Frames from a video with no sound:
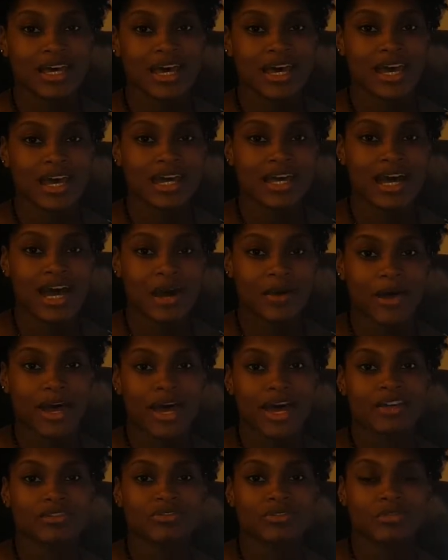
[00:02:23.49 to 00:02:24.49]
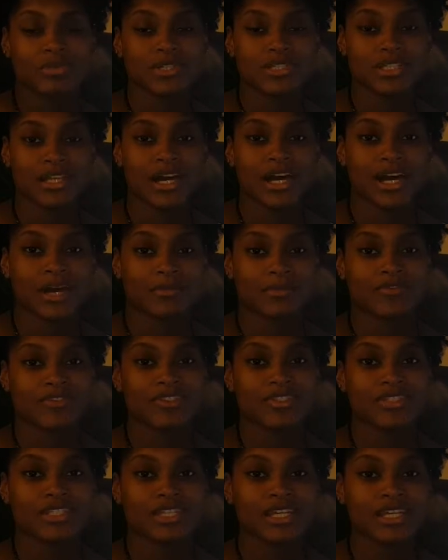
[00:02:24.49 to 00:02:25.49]
And I'll ask one more time, if
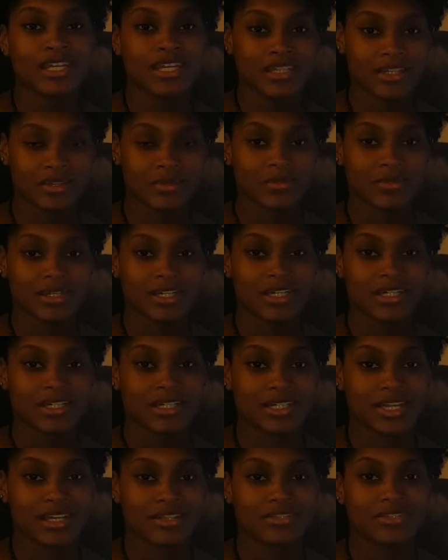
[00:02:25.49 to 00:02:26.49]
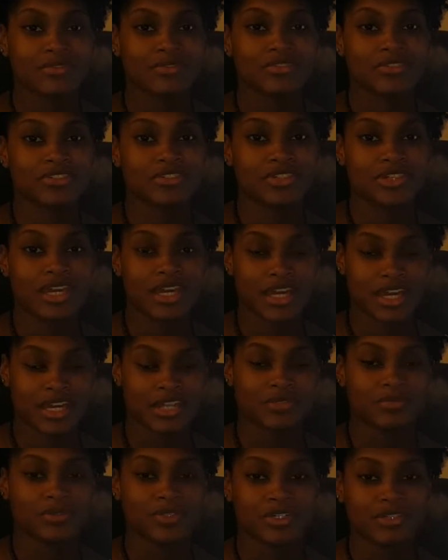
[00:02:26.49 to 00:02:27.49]
you see anyone that you shook
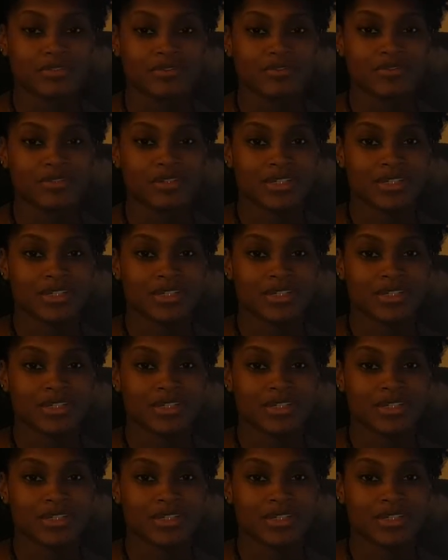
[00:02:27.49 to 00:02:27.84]
hands with